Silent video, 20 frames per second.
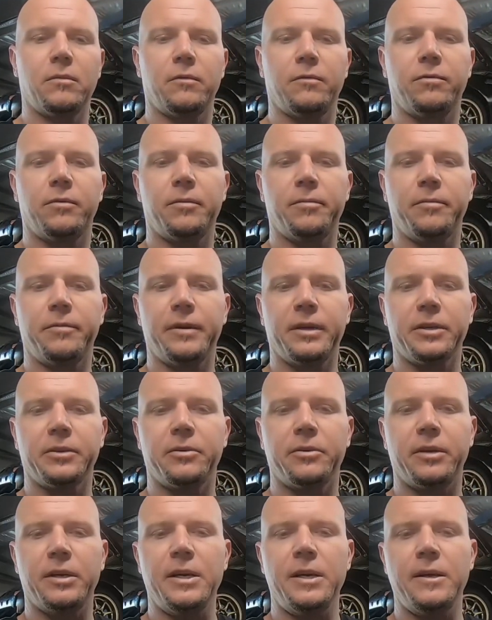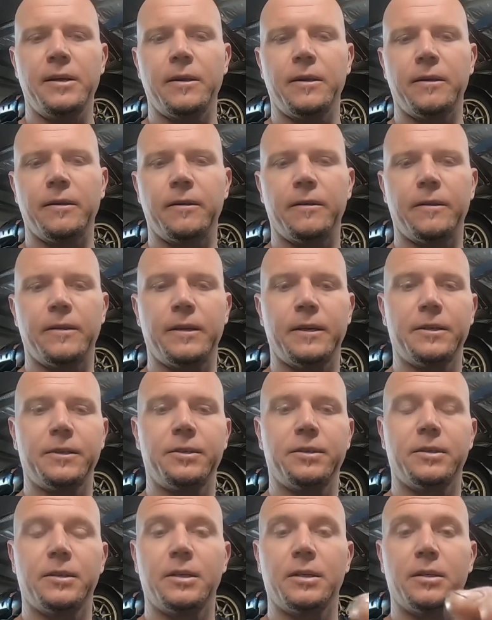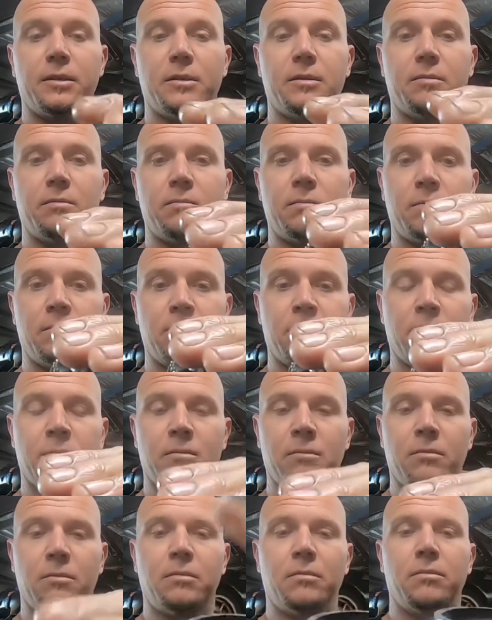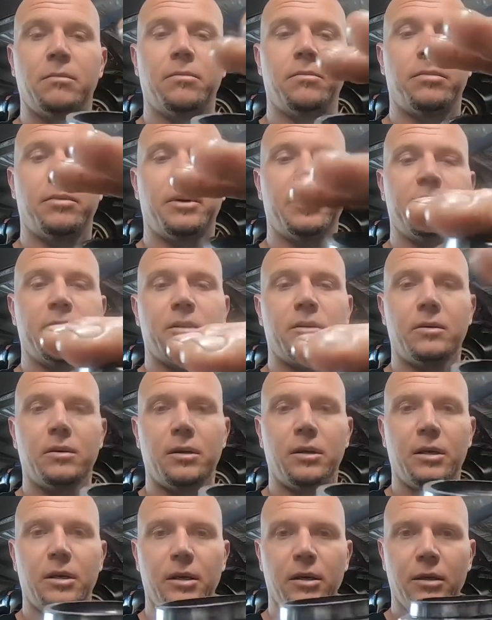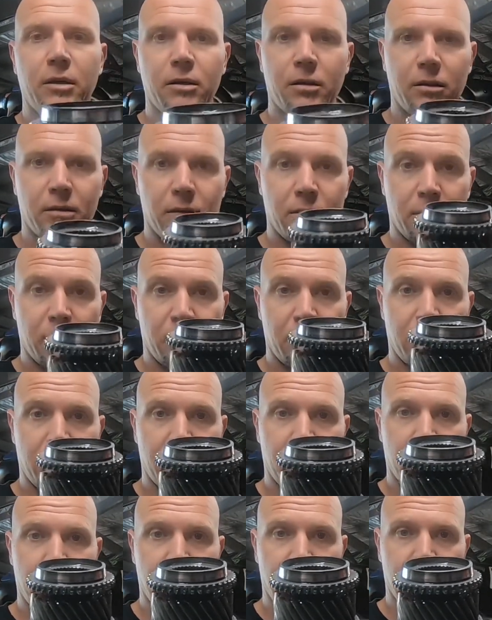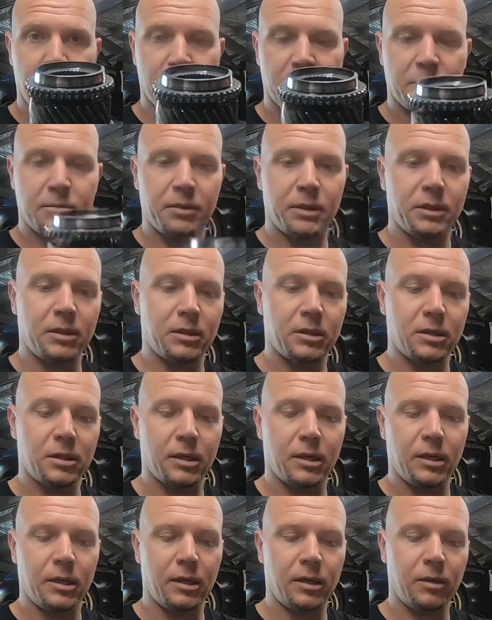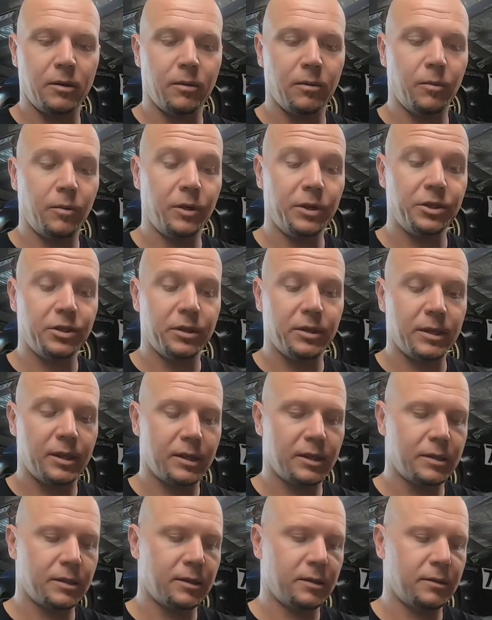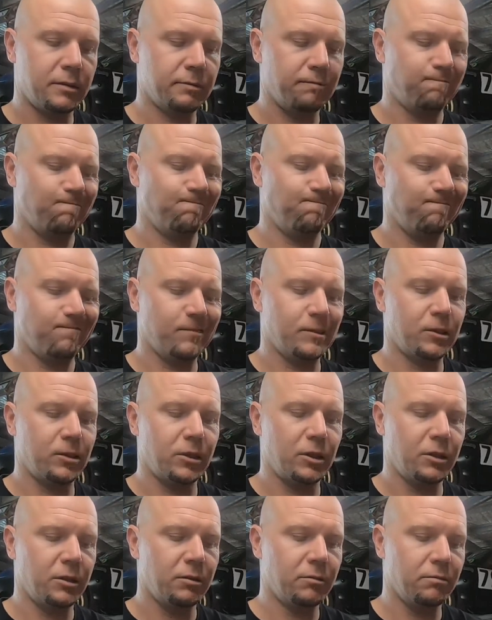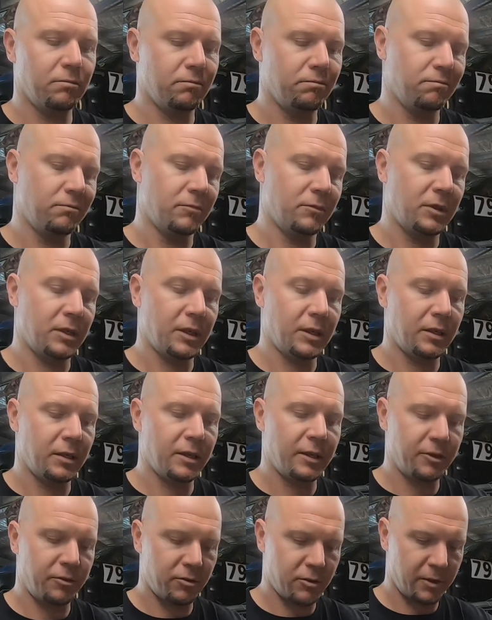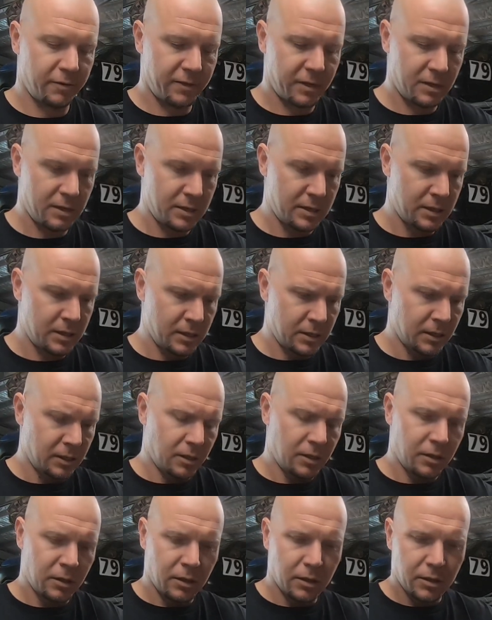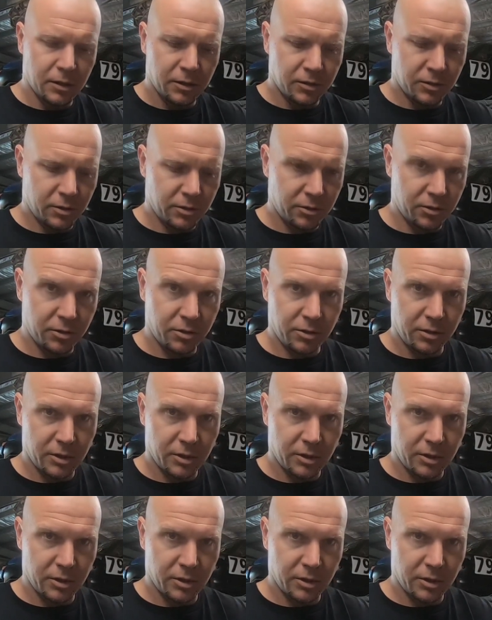From factory, that just gets pressed onto there, and it's meant to stay there, which it does on your day-to-day driver. As soon as you